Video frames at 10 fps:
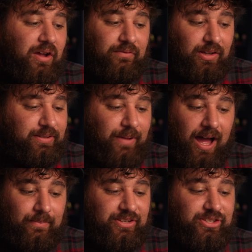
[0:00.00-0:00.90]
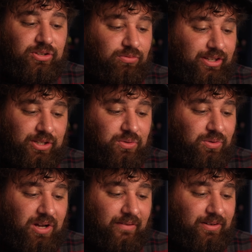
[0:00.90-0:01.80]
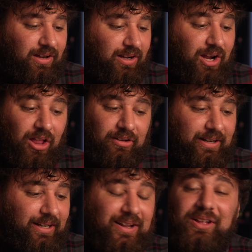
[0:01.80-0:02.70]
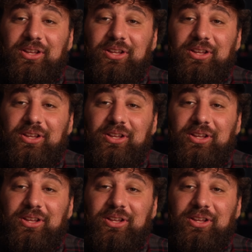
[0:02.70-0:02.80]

Front to bottom, this is a really cool coloring.